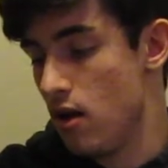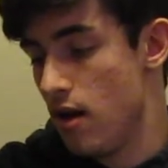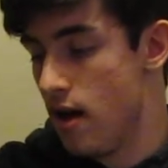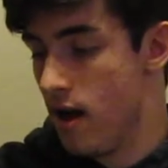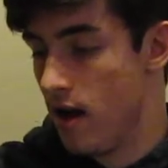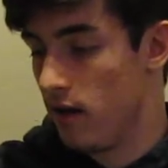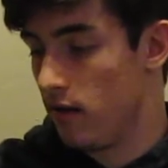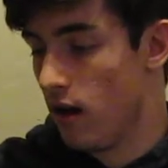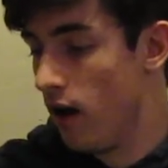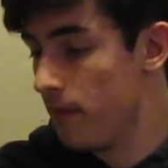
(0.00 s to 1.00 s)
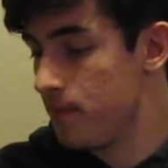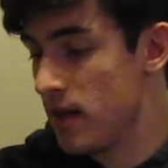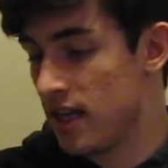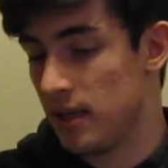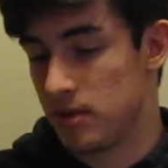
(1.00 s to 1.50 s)
and
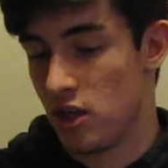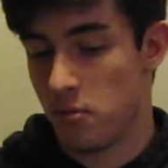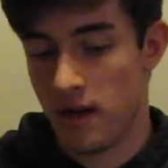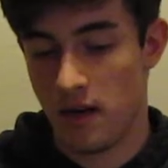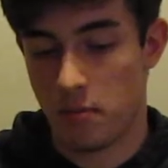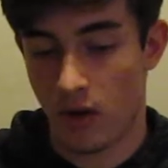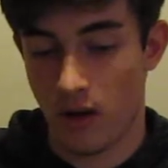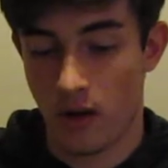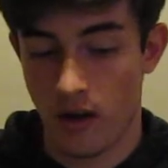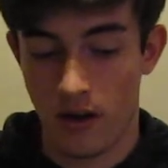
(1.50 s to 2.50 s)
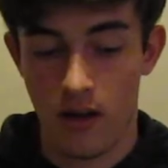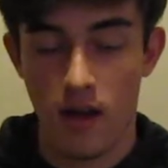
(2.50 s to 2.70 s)
it keeps the humidity pretty good,